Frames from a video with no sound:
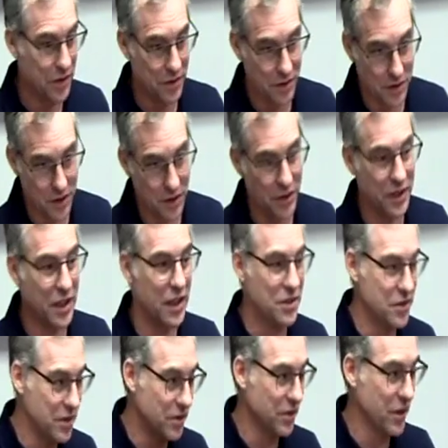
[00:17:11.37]
You do the holy
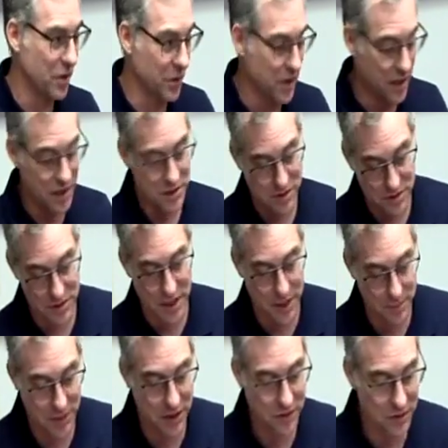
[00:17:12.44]
days, you do the holy days. You
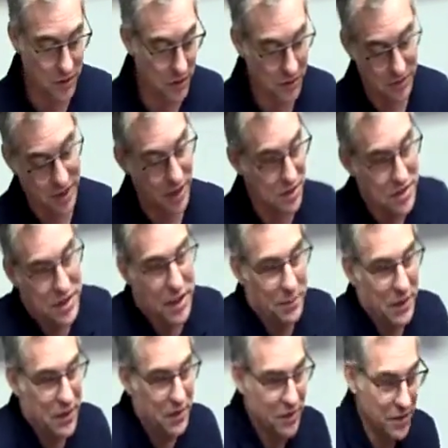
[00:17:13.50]
stop eating certain things,
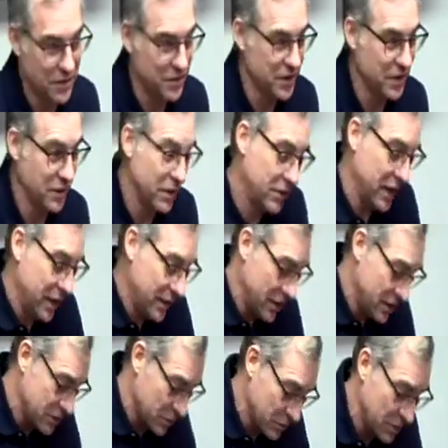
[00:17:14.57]
stop eating certain things. Okay,
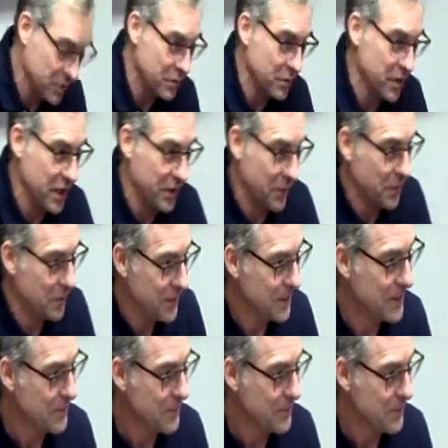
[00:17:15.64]
yes, Lord, whatever.